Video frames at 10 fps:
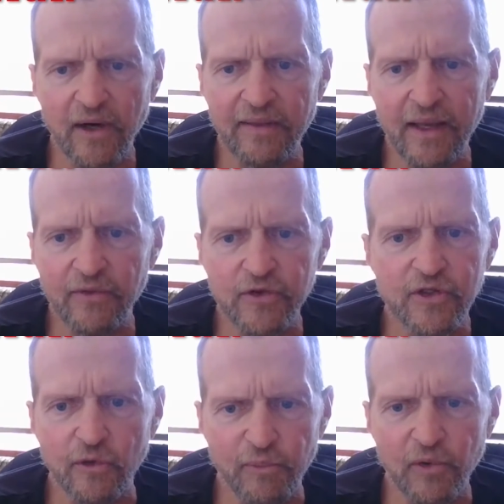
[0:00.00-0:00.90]
and then there's
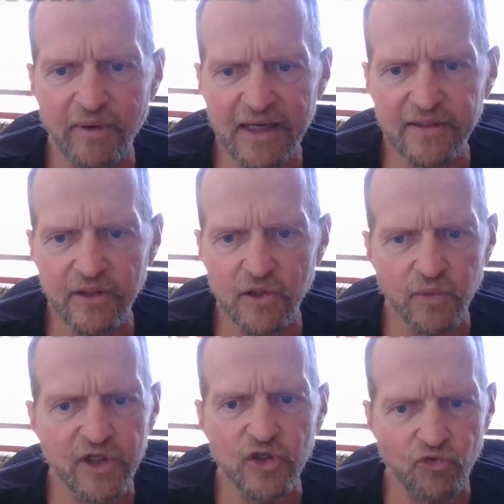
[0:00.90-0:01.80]
the pubescens,
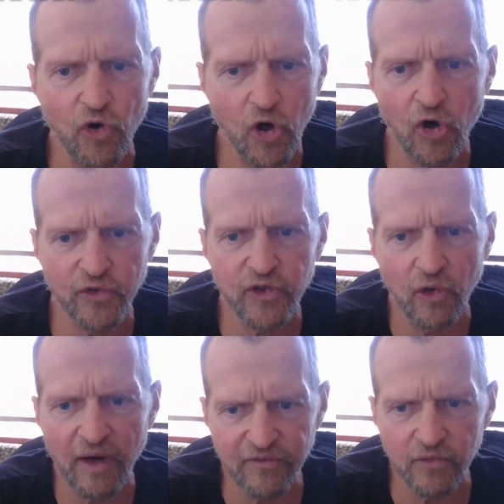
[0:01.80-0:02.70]
which is rocoto.